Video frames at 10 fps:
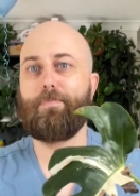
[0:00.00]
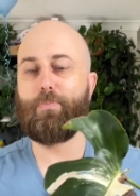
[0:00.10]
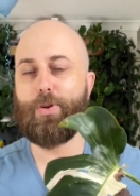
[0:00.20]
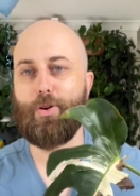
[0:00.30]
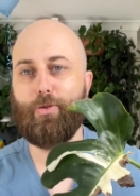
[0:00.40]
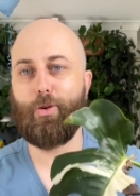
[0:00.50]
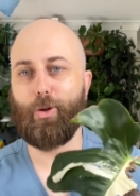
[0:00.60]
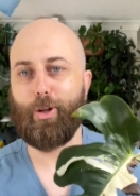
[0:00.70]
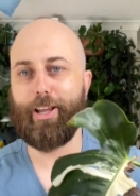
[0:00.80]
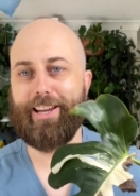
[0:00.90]

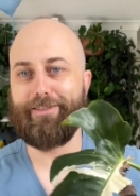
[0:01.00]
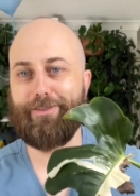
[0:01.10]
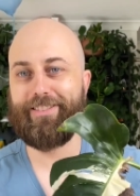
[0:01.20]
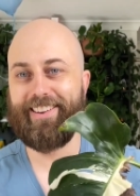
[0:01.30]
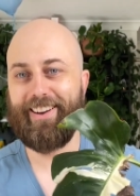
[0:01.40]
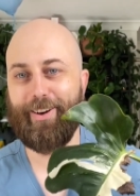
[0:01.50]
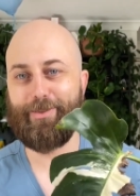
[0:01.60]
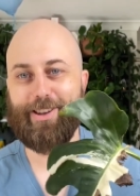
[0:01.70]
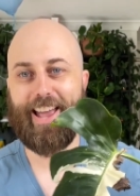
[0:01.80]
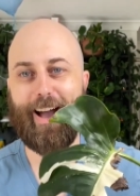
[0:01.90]
beautiful leaf
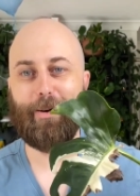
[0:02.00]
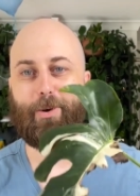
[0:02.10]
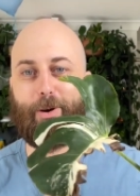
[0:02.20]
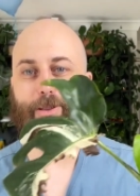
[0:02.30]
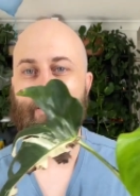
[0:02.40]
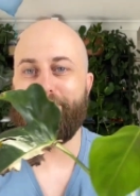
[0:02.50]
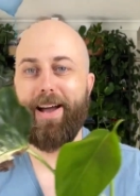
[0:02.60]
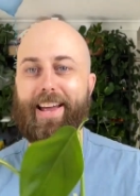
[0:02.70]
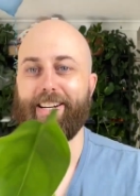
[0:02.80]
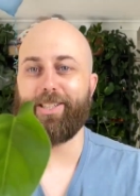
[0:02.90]
of an albo that
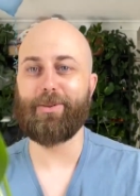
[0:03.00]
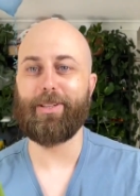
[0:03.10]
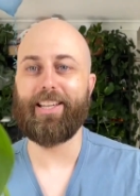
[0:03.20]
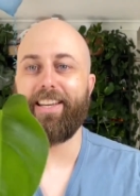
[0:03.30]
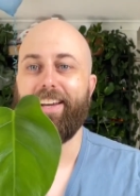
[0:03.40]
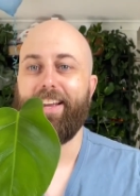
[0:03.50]
may actually